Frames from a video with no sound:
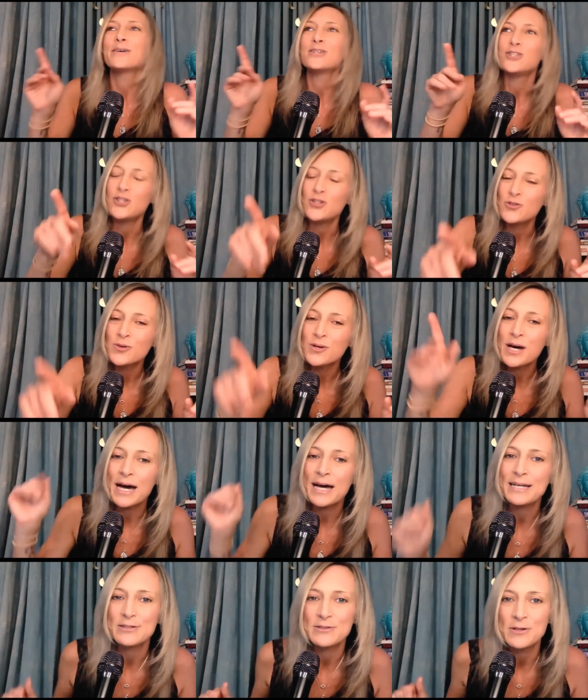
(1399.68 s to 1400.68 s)
But you
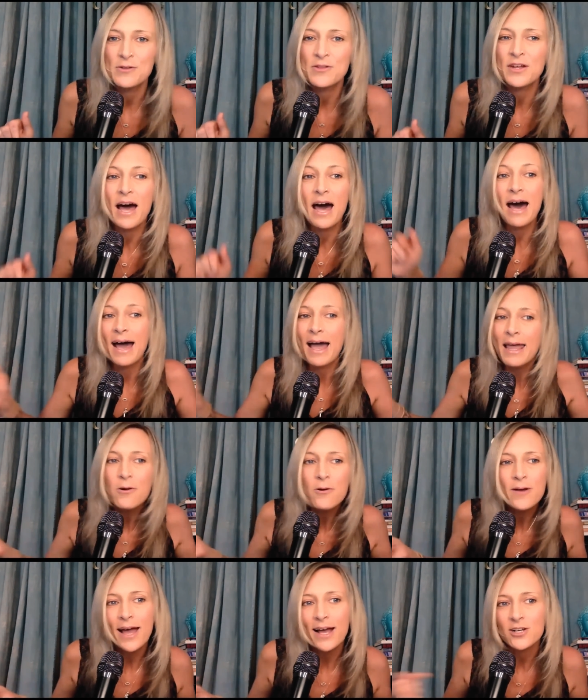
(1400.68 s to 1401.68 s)
guys know that I
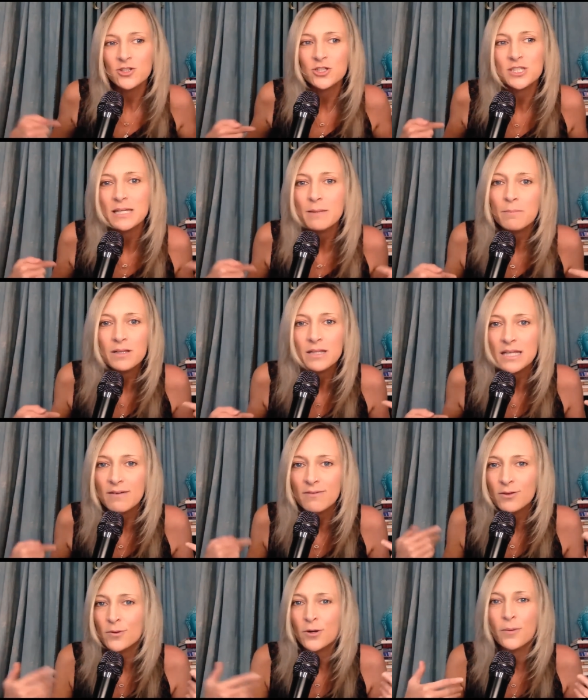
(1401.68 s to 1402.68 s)
don't actually
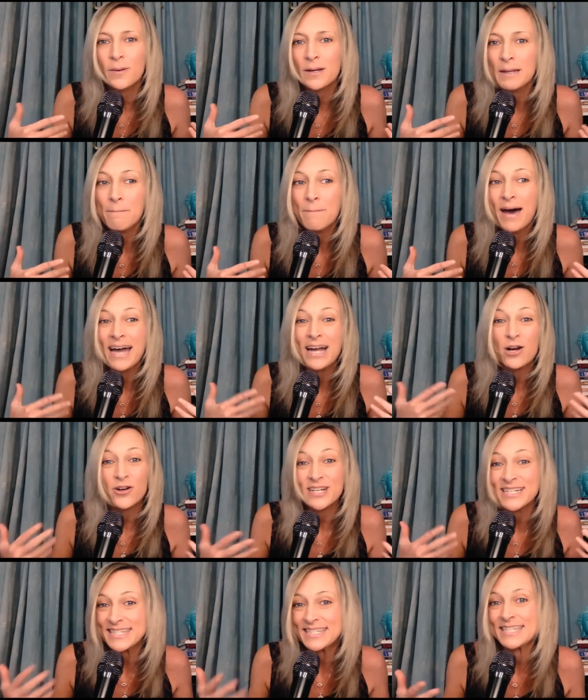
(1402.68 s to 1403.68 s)
believe the Roman Empire
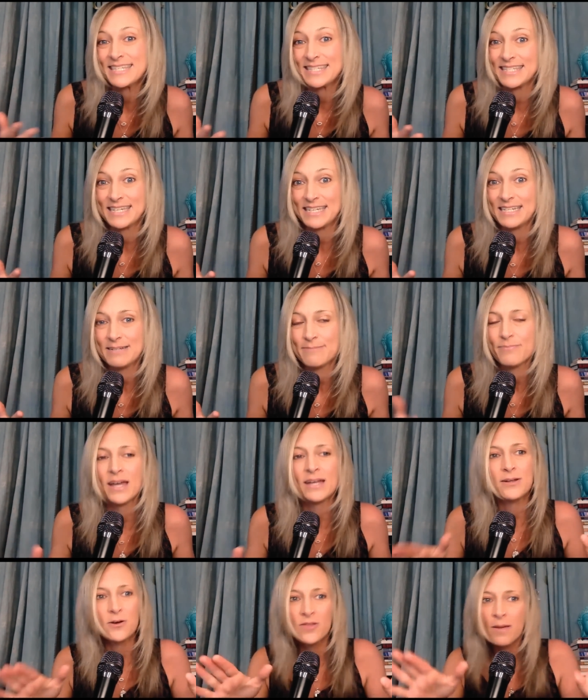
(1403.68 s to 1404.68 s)
existed.
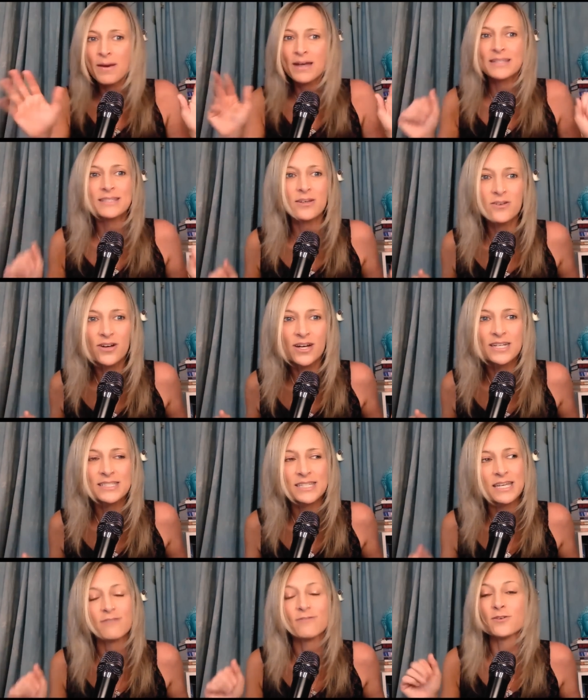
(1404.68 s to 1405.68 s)
I know that might sound
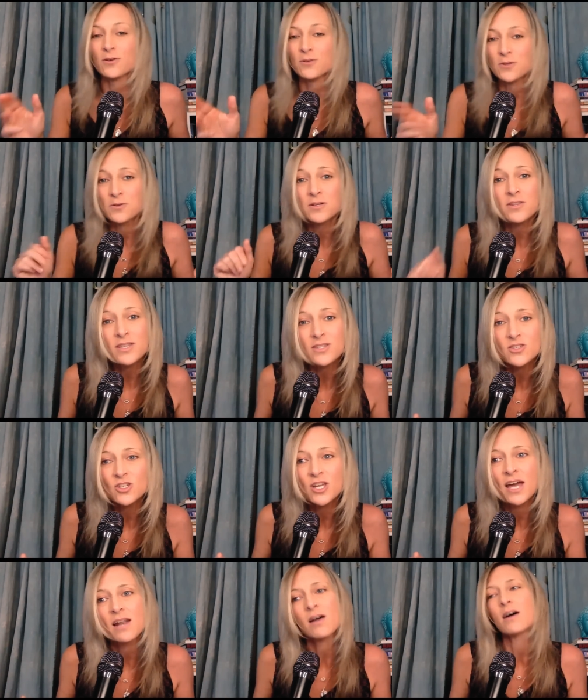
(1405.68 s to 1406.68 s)
crazy if you're new to this
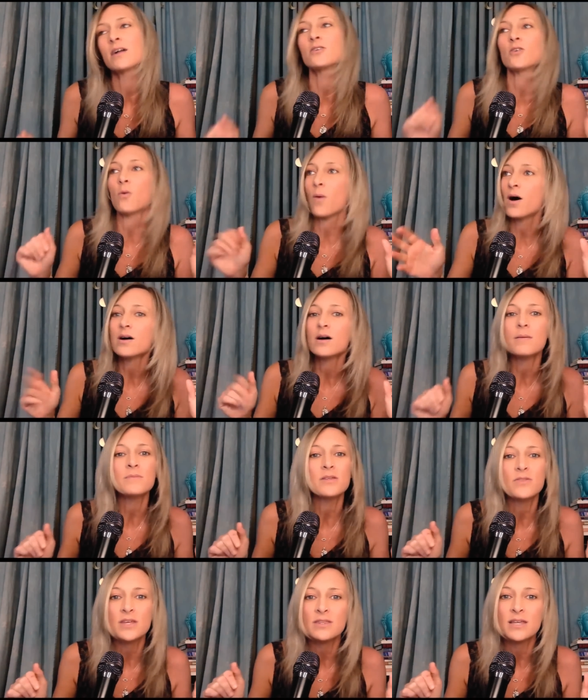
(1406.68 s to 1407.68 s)
channel and you're welcome
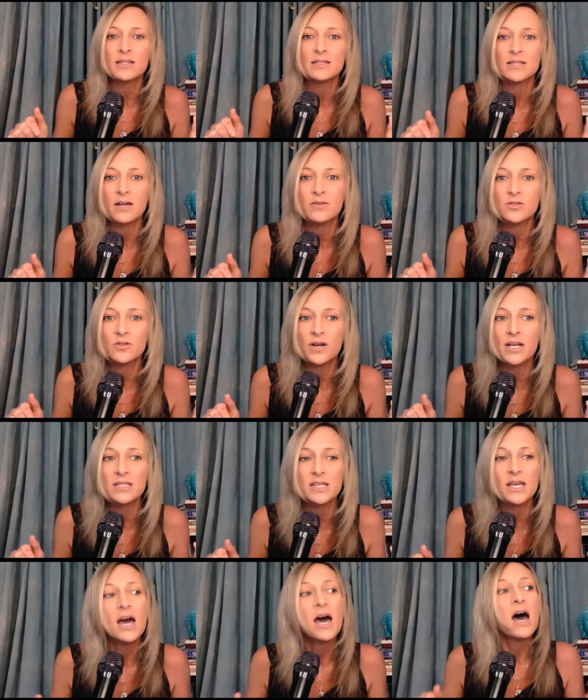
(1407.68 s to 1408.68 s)
to think that sounds
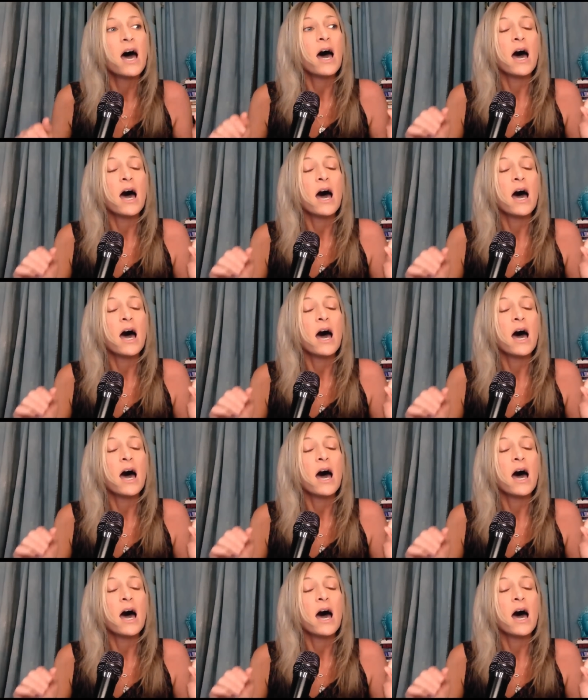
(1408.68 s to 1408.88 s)
crazy.